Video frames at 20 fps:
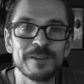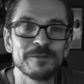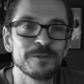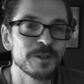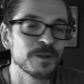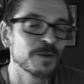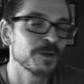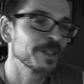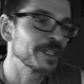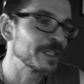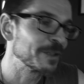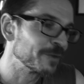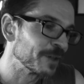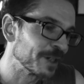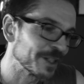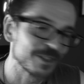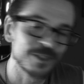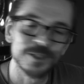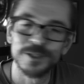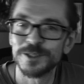given you all these
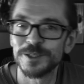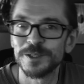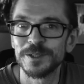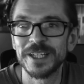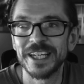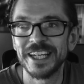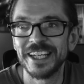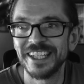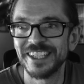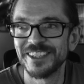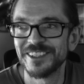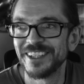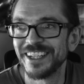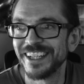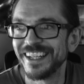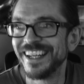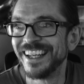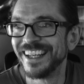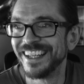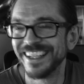virtues, okay, all
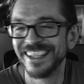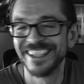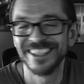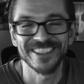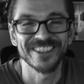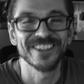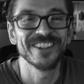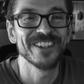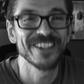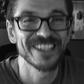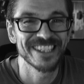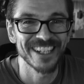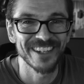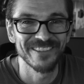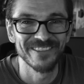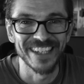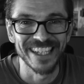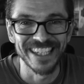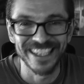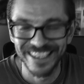right? So you tell
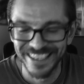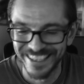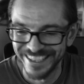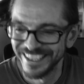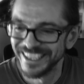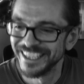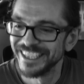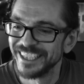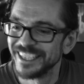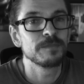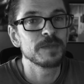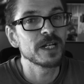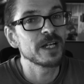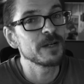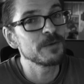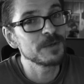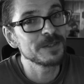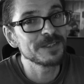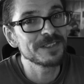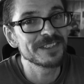me. But
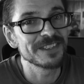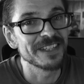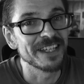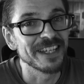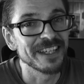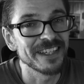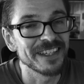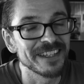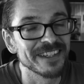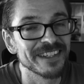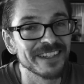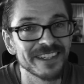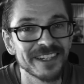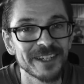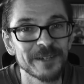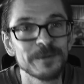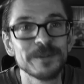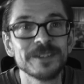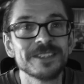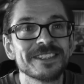I will say
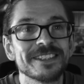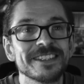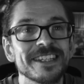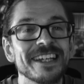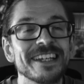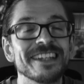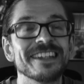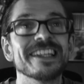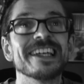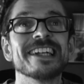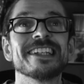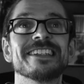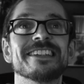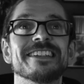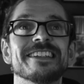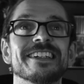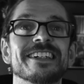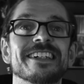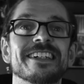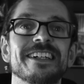
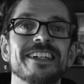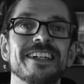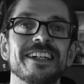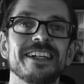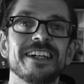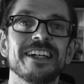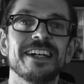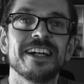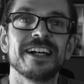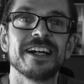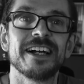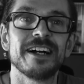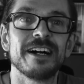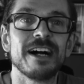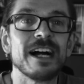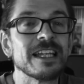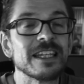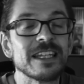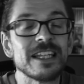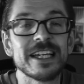that
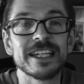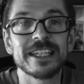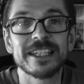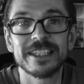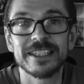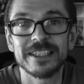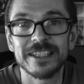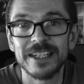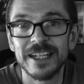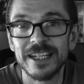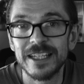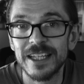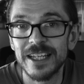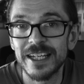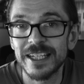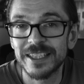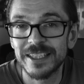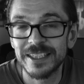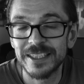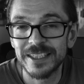I like
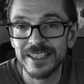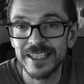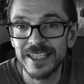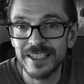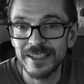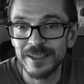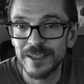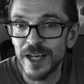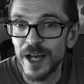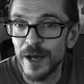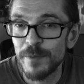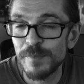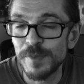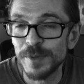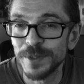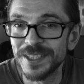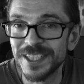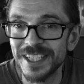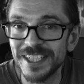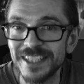the
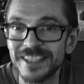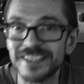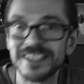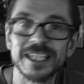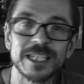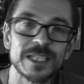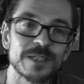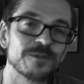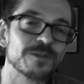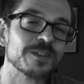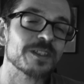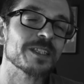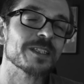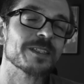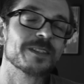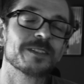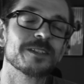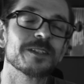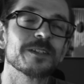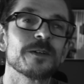humble D6 for
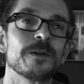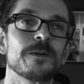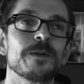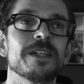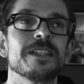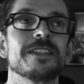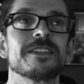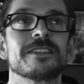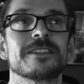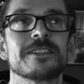this, It's